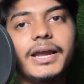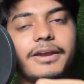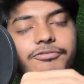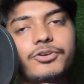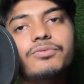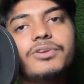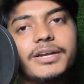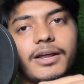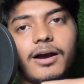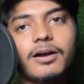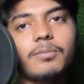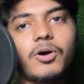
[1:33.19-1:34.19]
If you will
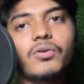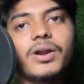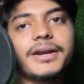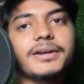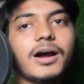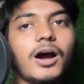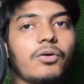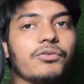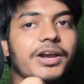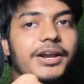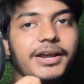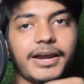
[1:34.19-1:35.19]
talk about like how we
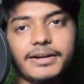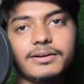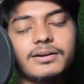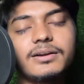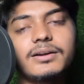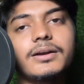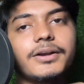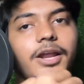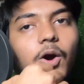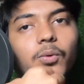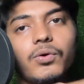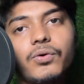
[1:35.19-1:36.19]
can get
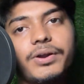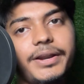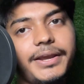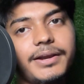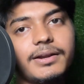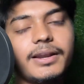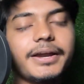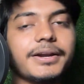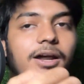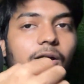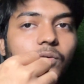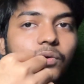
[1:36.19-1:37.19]
download link, like
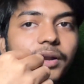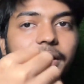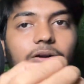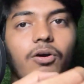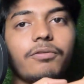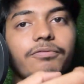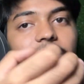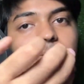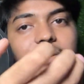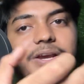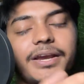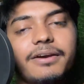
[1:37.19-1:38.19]
download link of
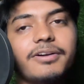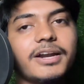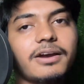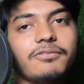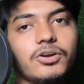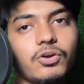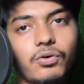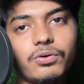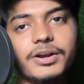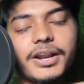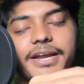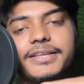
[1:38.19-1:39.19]
APK whatever,
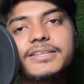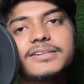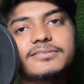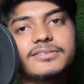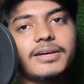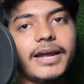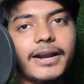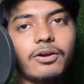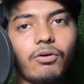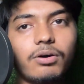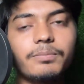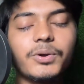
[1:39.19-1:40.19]
don't try this at
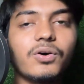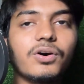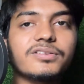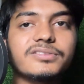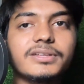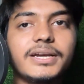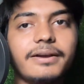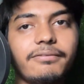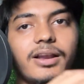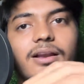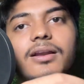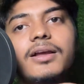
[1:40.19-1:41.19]
all, because it
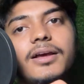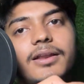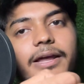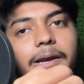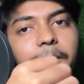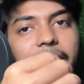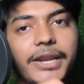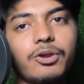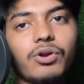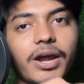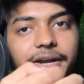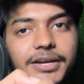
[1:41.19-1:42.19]
will like ban
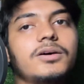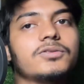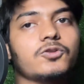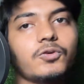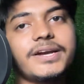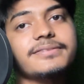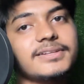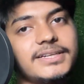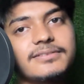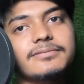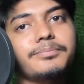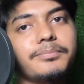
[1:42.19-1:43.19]
your ID. So guys,
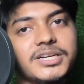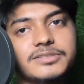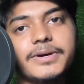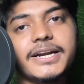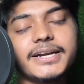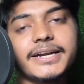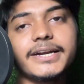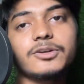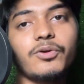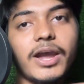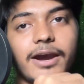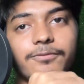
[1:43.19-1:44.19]
it's much better that
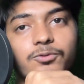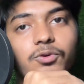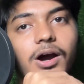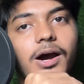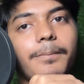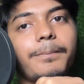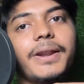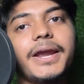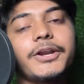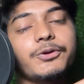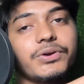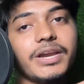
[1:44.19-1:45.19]
you have to
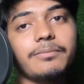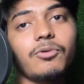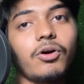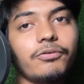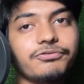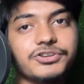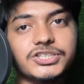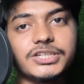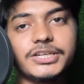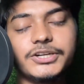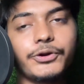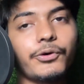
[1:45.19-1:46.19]
update your game
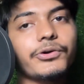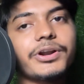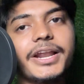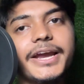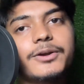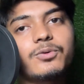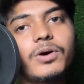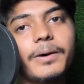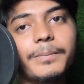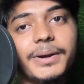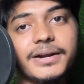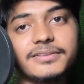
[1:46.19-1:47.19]
officially. Don't try to
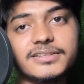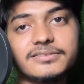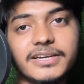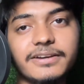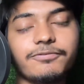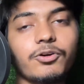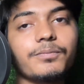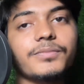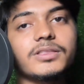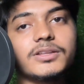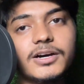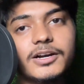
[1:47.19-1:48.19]
update this game from
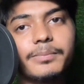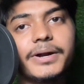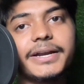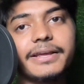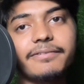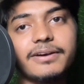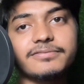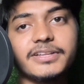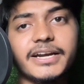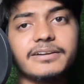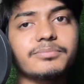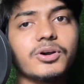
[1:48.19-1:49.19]
third party
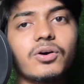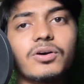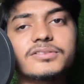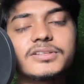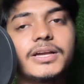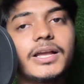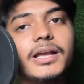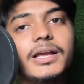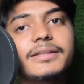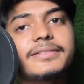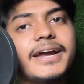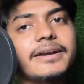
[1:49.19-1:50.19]
websites, because
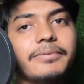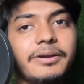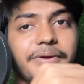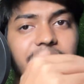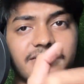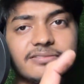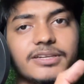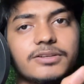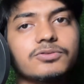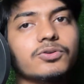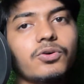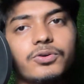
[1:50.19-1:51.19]
that will be risky,
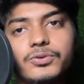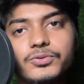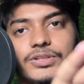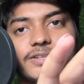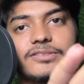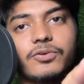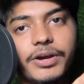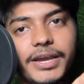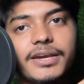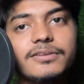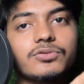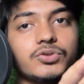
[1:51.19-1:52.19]
so don't do this.
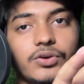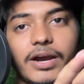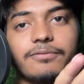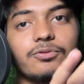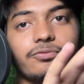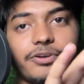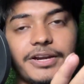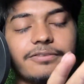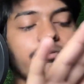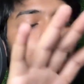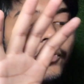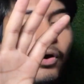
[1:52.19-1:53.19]
Okay, so you have to wait
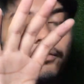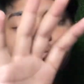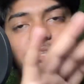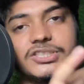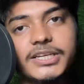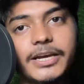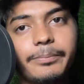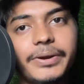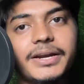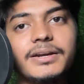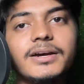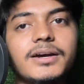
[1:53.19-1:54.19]
for officially
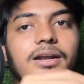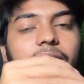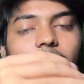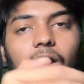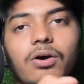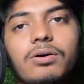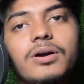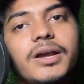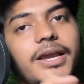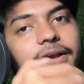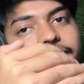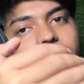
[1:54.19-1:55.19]
update. Now
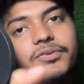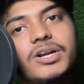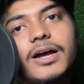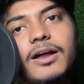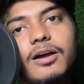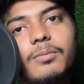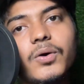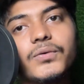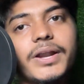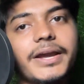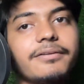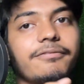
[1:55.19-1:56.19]
if we will talk about
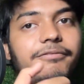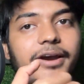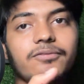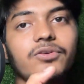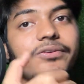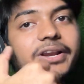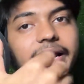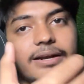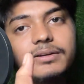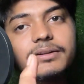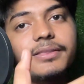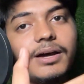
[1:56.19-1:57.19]
like when we will
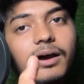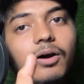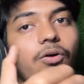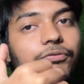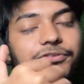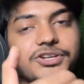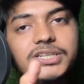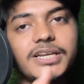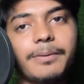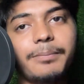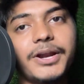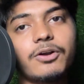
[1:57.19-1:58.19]
get the officially
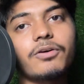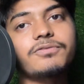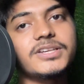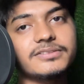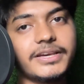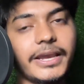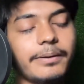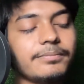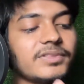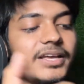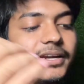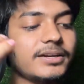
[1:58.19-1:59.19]
update of this game,
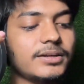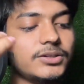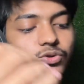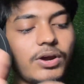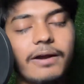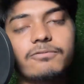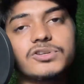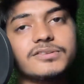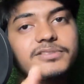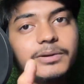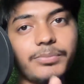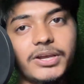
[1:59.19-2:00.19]
then you have to
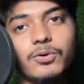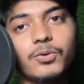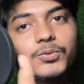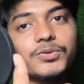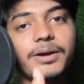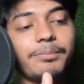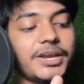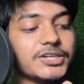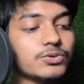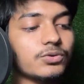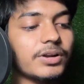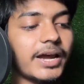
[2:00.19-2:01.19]
just simply go to the Play
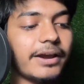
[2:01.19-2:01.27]
Store.